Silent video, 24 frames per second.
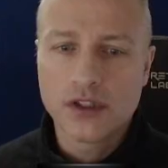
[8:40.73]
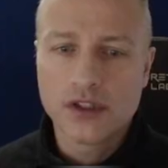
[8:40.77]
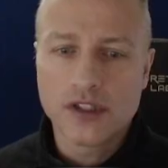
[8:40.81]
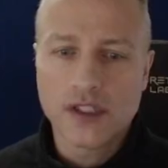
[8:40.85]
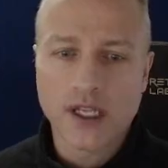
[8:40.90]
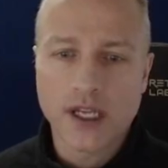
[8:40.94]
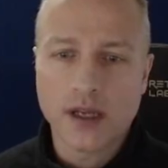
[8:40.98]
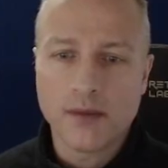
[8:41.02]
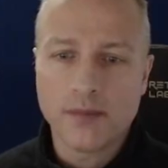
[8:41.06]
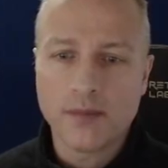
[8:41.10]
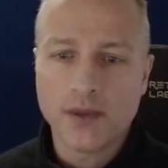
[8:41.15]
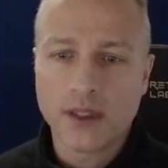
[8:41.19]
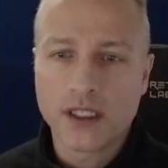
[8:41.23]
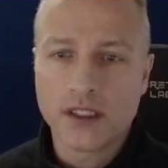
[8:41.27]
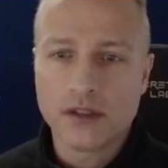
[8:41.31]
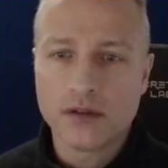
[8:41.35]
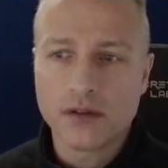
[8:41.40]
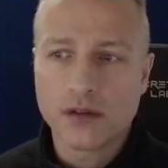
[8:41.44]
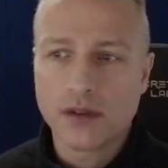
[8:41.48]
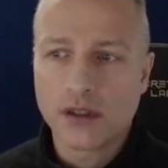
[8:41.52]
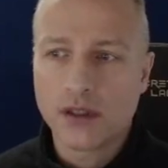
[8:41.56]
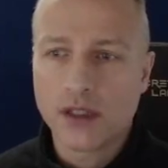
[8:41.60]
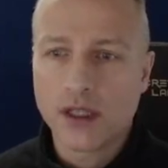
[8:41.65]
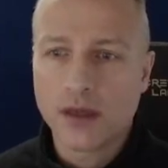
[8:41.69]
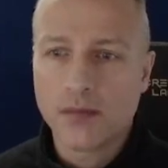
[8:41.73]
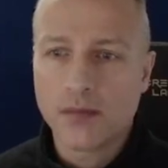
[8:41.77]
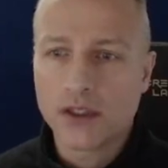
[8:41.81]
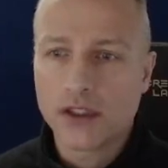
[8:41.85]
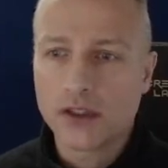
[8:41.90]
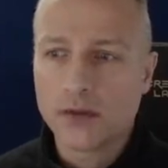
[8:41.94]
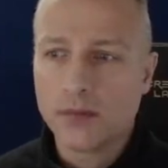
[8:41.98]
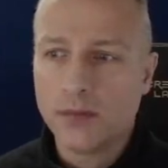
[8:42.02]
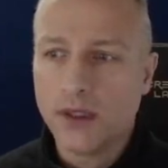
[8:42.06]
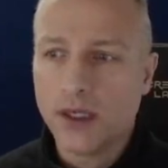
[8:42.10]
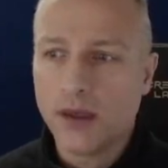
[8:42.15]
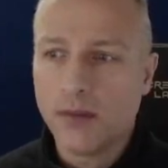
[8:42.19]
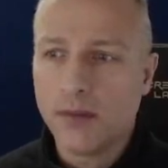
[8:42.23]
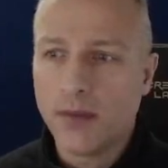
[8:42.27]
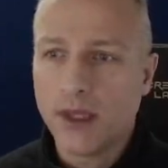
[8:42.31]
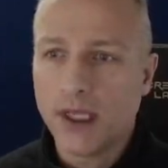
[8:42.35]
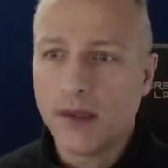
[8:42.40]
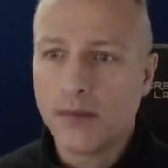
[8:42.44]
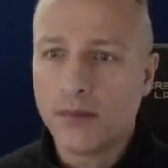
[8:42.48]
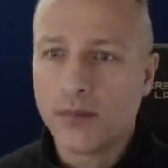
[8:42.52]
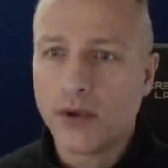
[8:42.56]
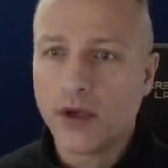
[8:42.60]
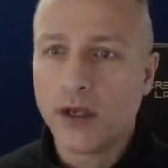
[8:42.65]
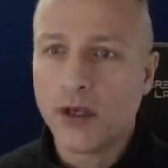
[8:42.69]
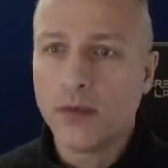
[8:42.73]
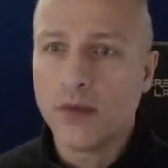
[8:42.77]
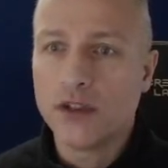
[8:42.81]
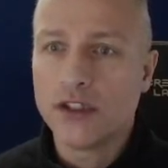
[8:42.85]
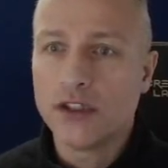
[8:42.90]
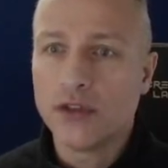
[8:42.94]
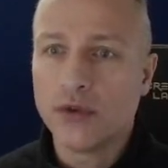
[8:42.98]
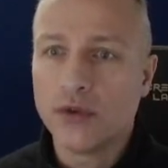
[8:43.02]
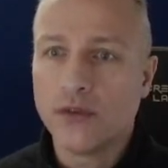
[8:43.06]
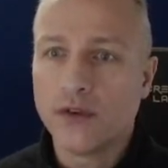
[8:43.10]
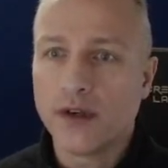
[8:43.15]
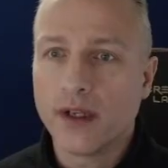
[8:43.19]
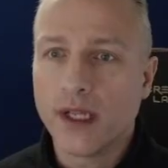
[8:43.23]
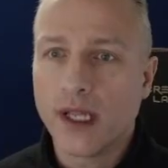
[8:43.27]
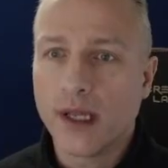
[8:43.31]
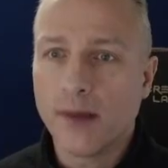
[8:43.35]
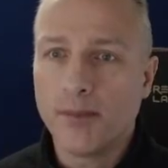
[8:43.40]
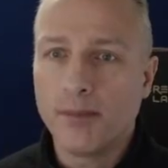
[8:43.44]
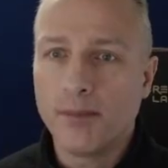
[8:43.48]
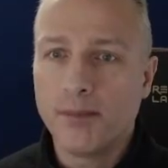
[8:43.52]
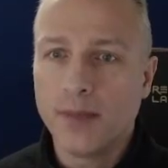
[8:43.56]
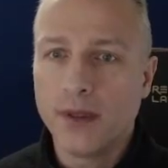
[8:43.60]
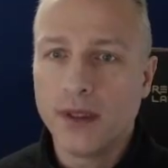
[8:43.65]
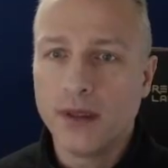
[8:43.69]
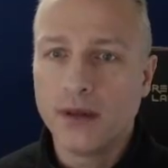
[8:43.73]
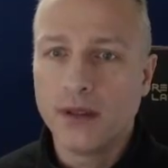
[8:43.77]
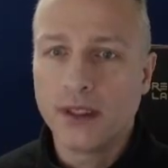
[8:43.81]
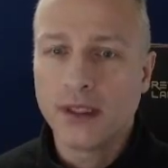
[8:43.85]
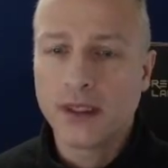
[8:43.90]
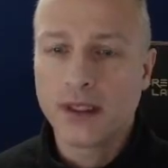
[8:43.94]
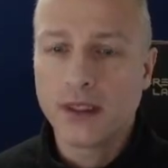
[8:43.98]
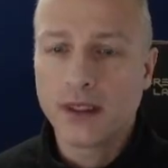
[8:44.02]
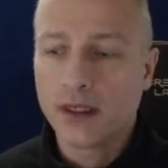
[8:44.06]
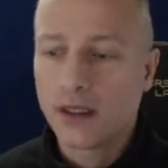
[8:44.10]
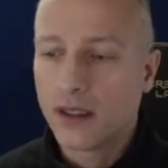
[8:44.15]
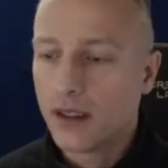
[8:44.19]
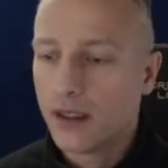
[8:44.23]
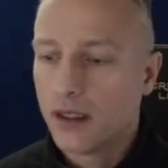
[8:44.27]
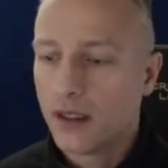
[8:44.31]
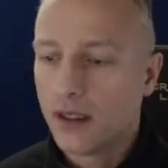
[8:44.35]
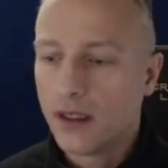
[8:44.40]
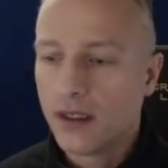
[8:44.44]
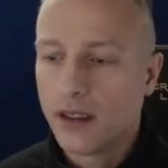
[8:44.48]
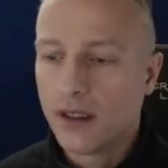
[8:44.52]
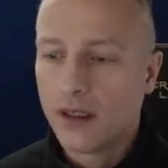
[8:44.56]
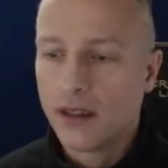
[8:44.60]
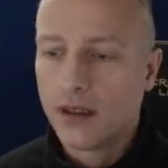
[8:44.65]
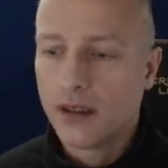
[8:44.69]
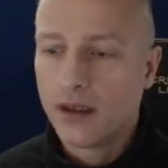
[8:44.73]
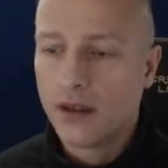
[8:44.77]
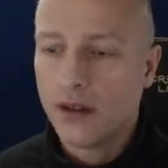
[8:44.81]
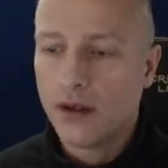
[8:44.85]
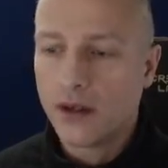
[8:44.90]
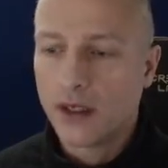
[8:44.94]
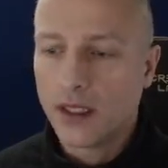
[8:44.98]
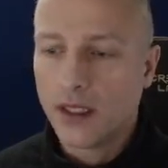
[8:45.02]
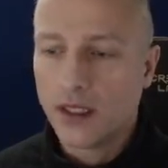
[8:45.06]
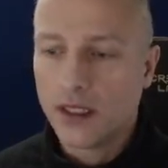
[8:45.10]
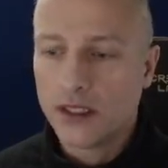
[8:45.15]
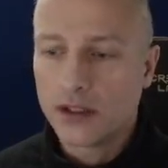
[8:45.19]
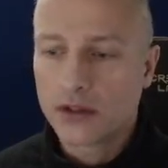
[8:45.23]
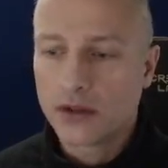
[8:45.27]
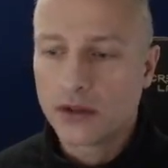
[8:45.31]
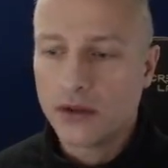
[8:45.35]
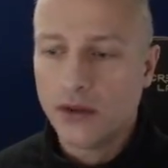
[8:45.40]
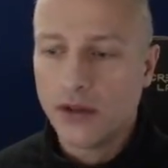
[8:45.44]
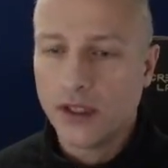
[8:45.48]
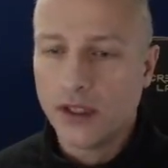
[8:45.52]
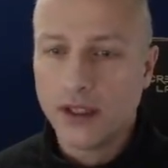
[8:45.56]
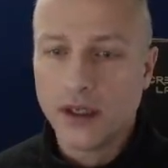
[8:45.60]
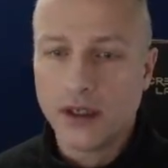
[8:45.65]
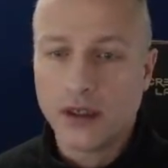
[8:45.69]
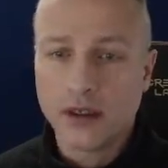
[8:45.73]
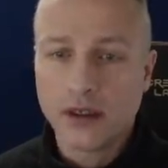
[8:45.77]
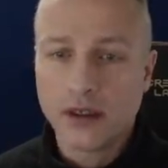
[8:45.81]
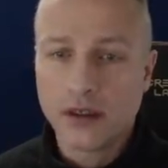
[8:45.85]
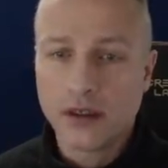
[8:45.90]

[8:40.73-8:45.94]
that because that must be a main point, which is over at that building. Okay, let's go there.